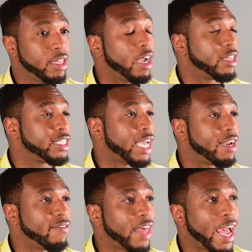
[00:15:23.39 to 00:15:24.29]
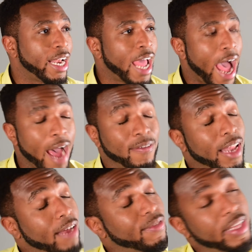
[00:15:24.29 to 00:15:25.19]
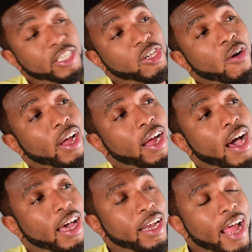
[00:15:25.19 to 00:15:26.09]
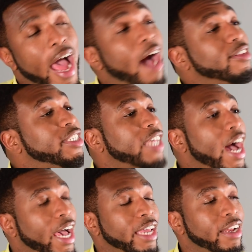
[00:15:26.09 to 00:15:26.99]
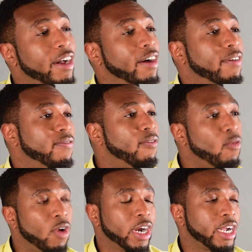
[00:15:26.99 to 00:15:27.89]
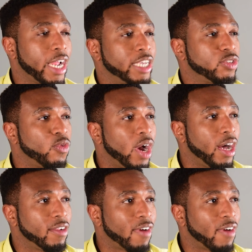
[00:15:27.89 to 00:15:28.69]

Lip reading: The other side of that, I have a lot of things going on outside of work as well,